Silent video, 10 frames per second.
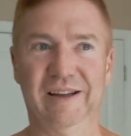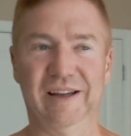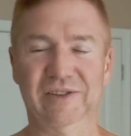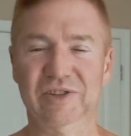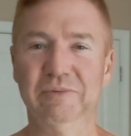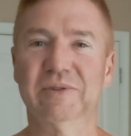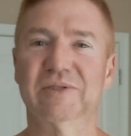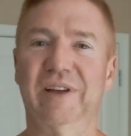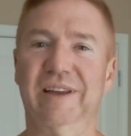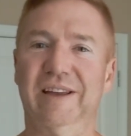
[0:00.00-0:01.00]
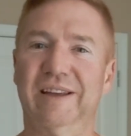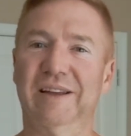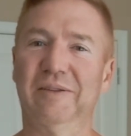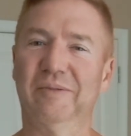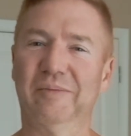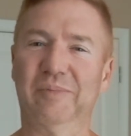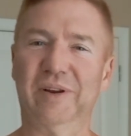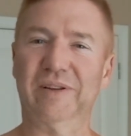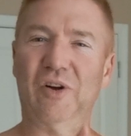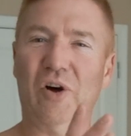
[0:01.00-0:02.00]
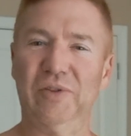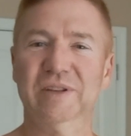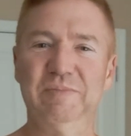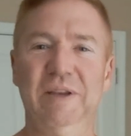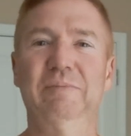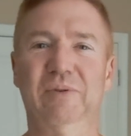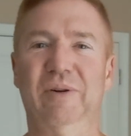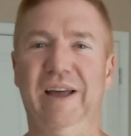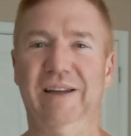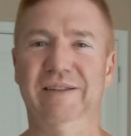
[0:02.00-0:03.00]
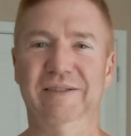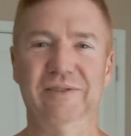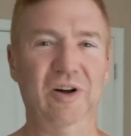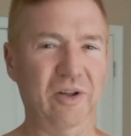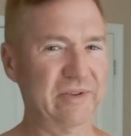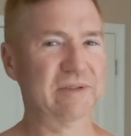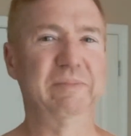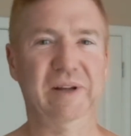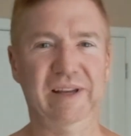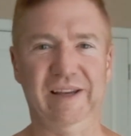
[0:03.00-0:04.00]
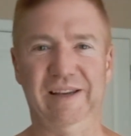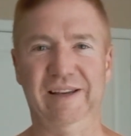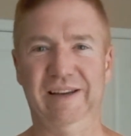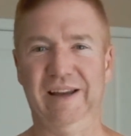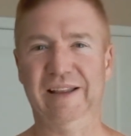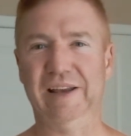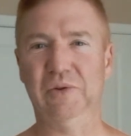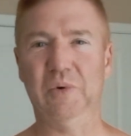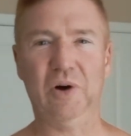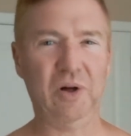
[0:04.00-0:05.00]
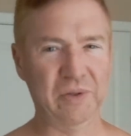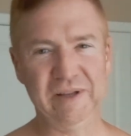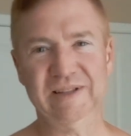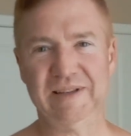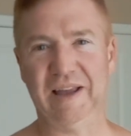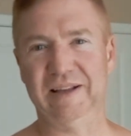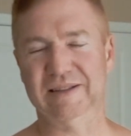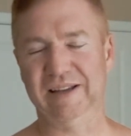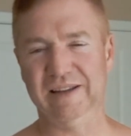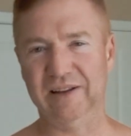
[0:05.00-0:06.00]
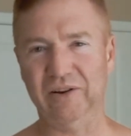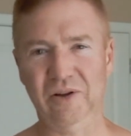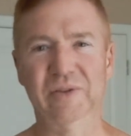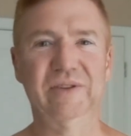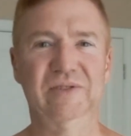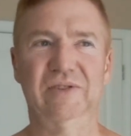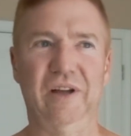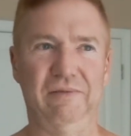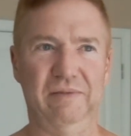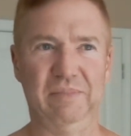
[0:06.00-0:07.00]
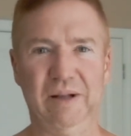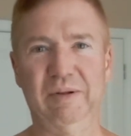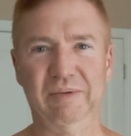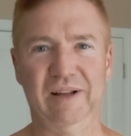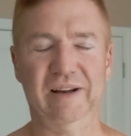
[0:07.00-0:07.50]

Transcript: And she was like, But all these people had all this money and they knew all these things and they had done all this stuff and blah, blah, blah.